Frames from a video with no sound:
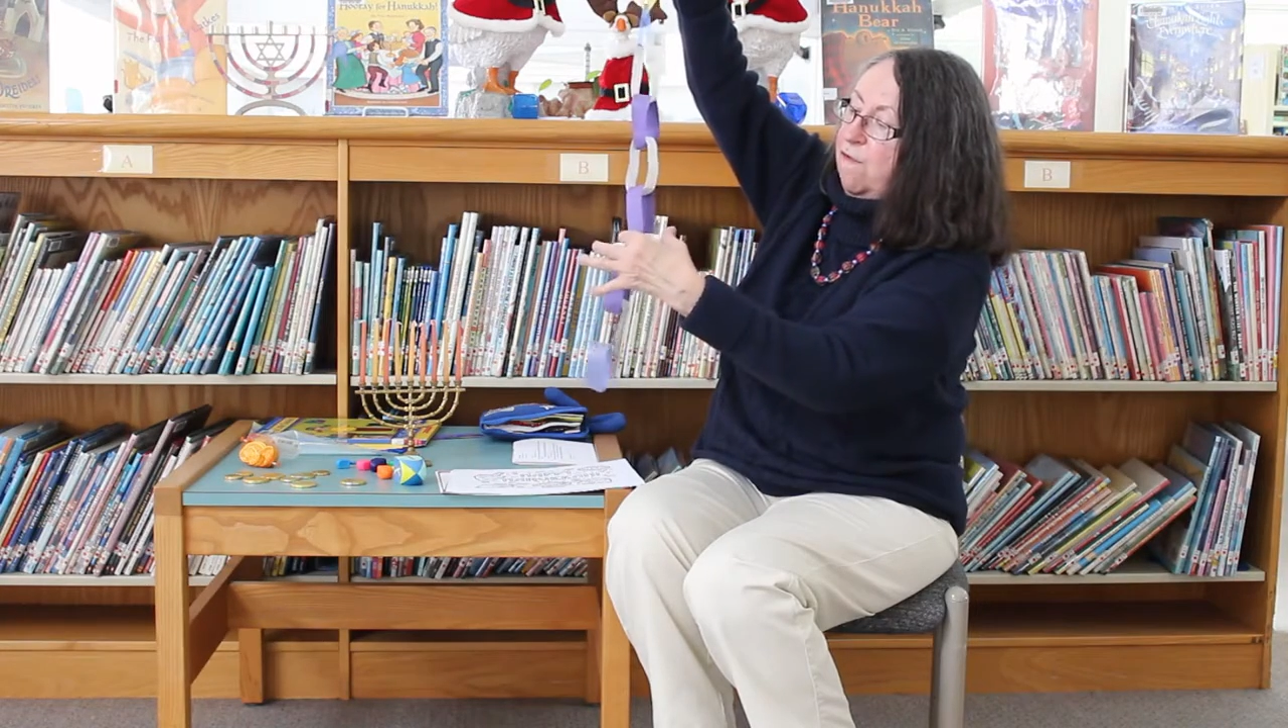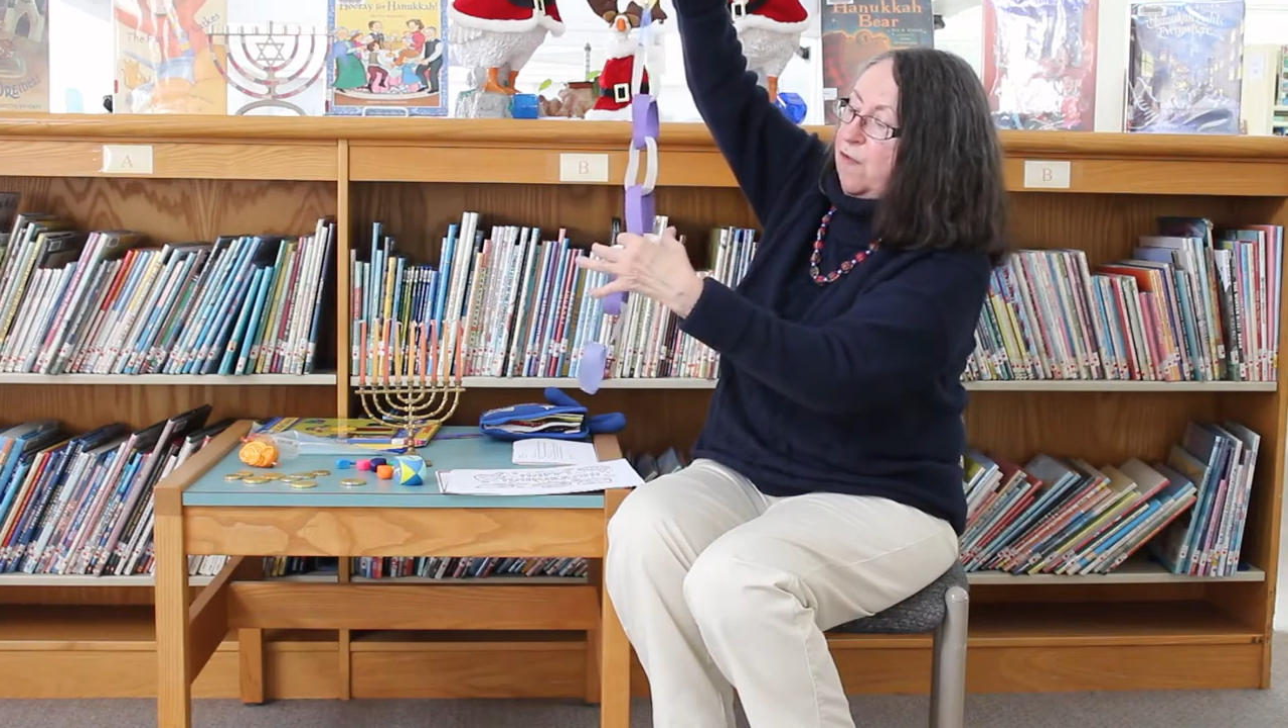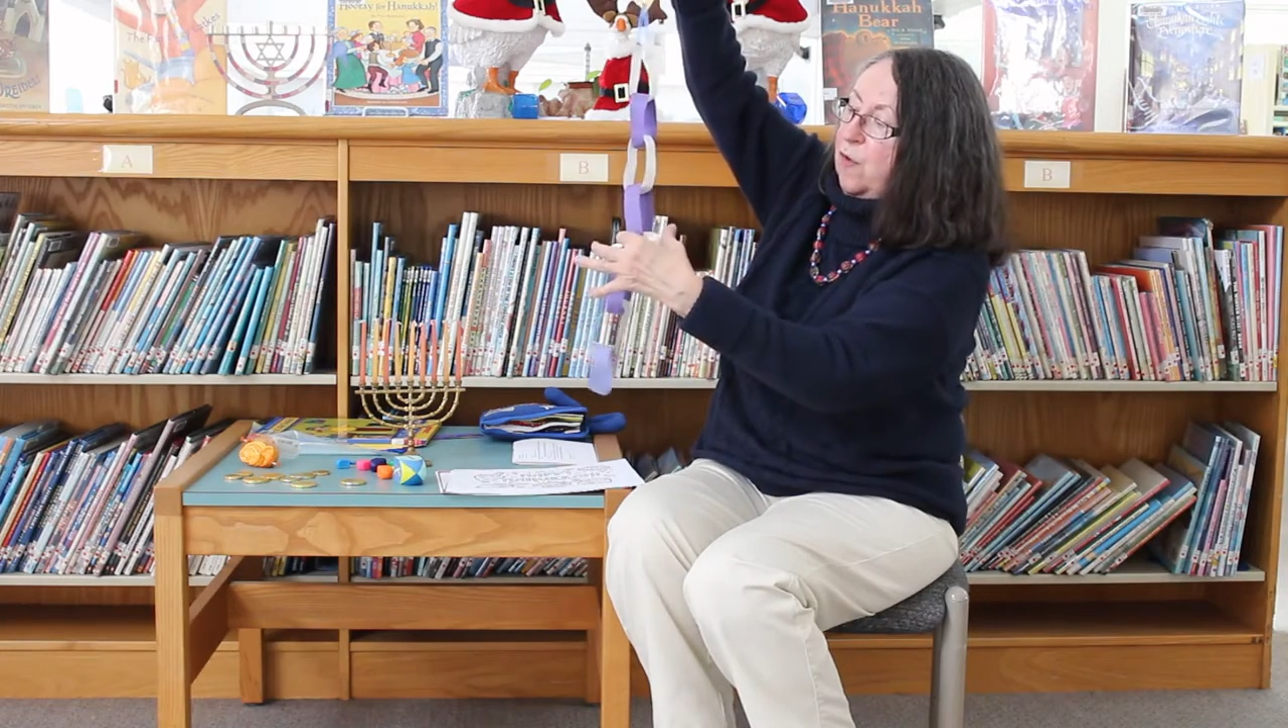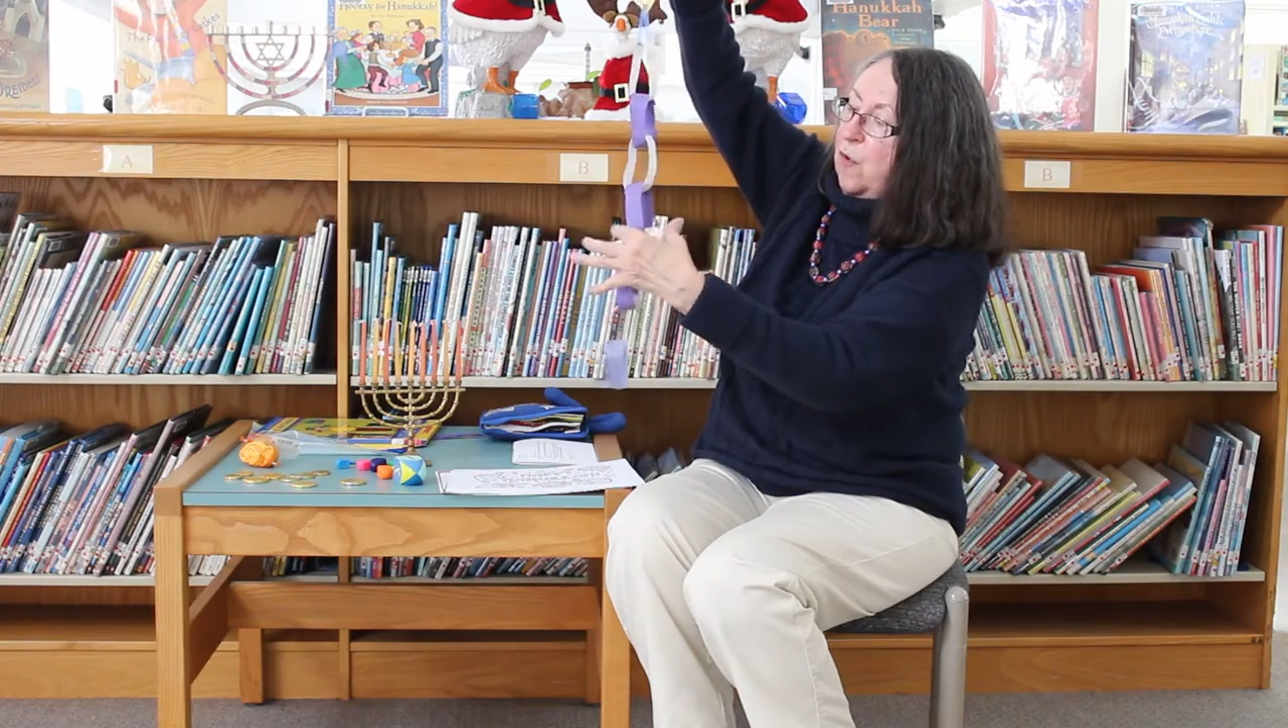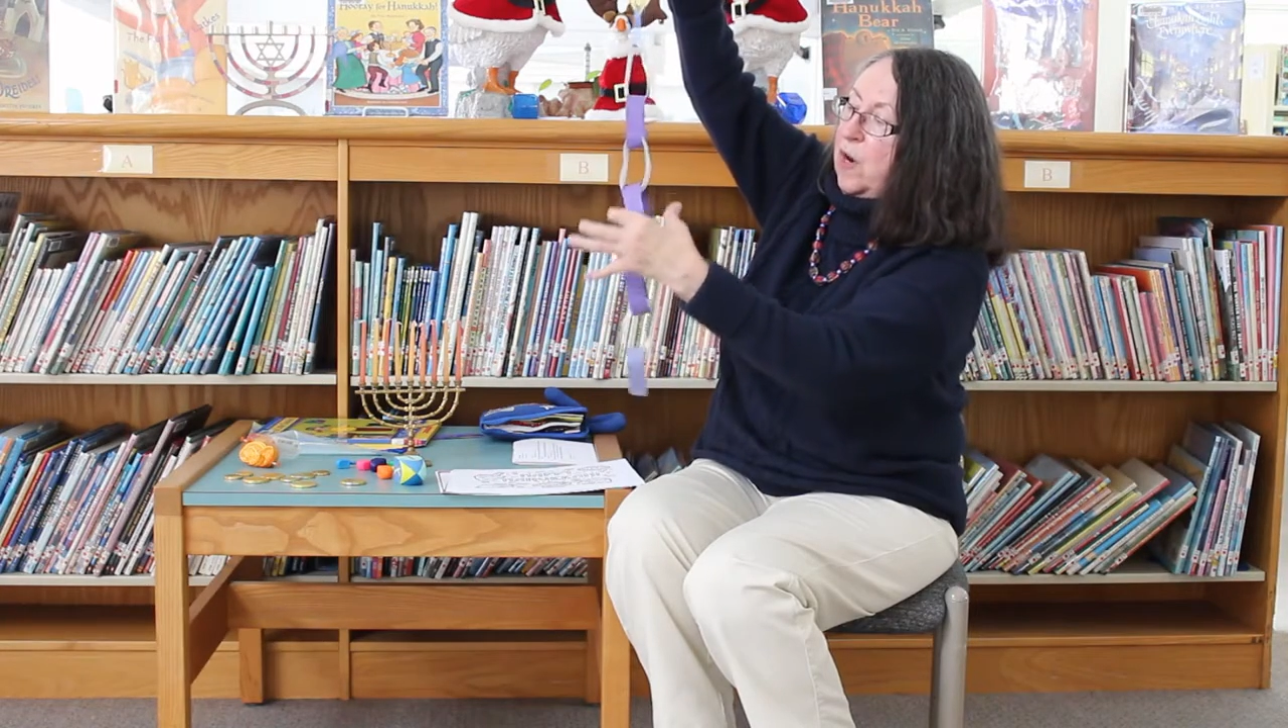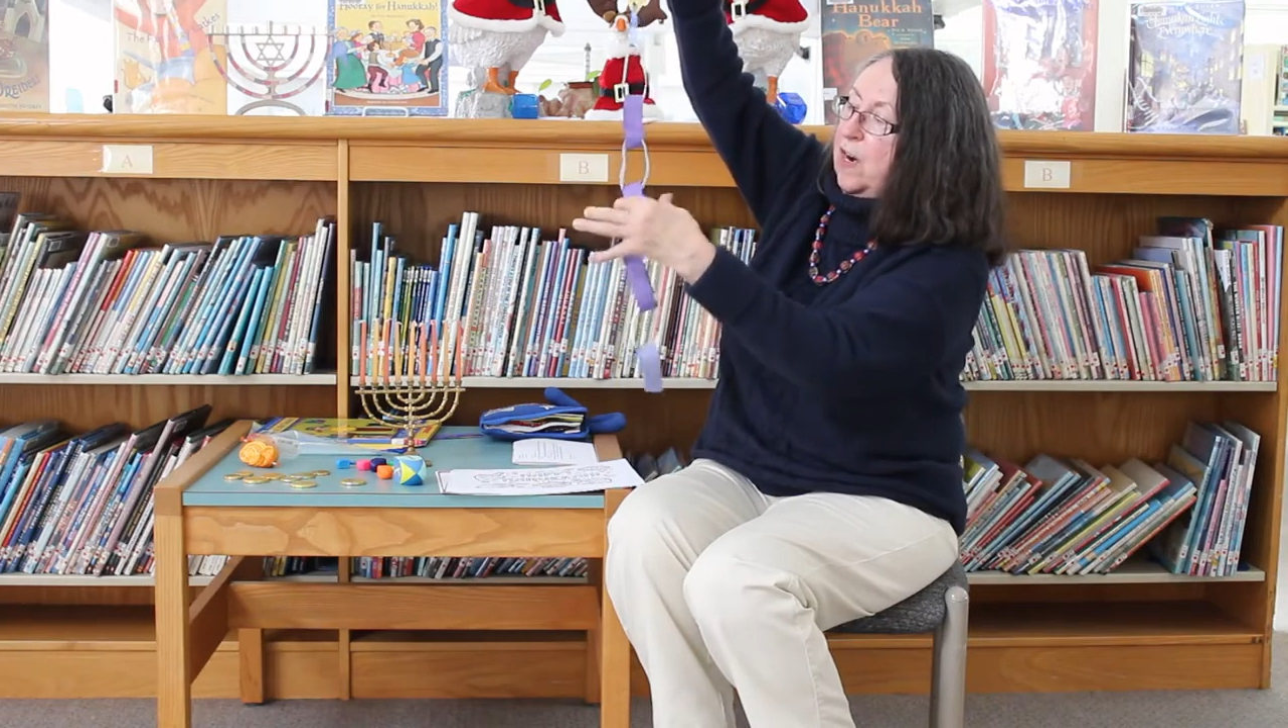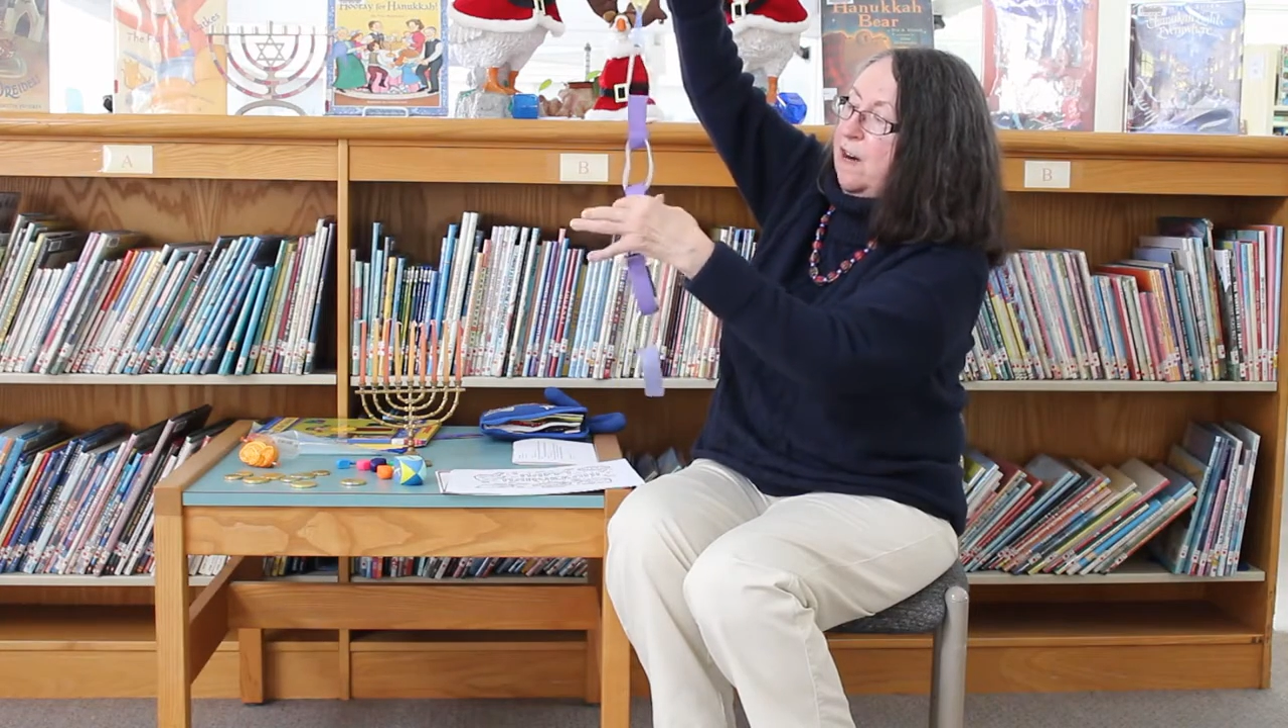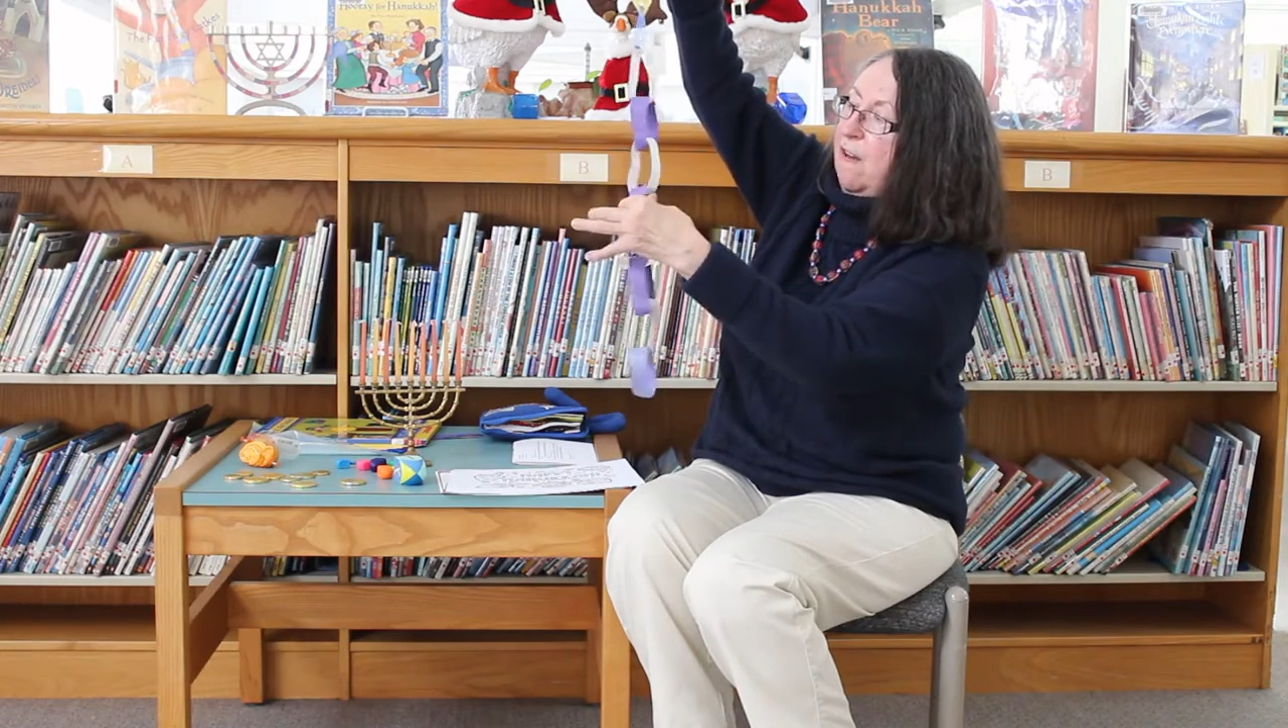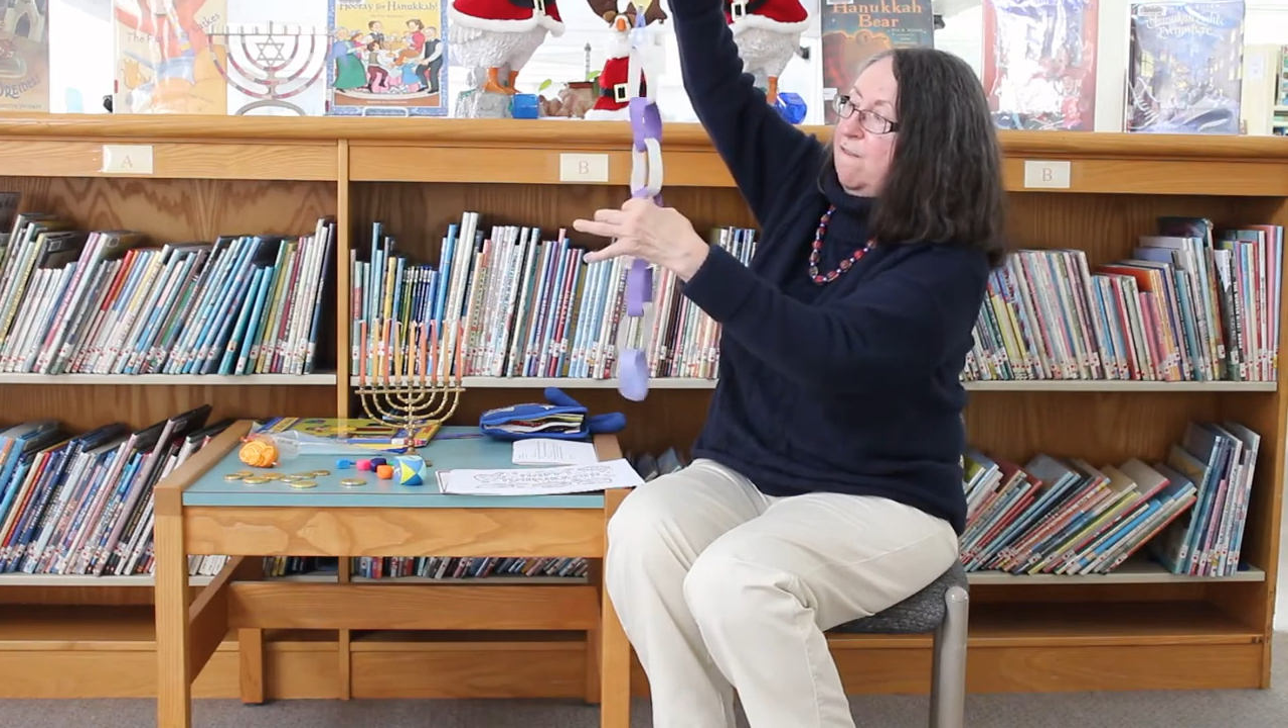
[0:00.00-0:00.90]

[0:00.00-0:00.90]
4,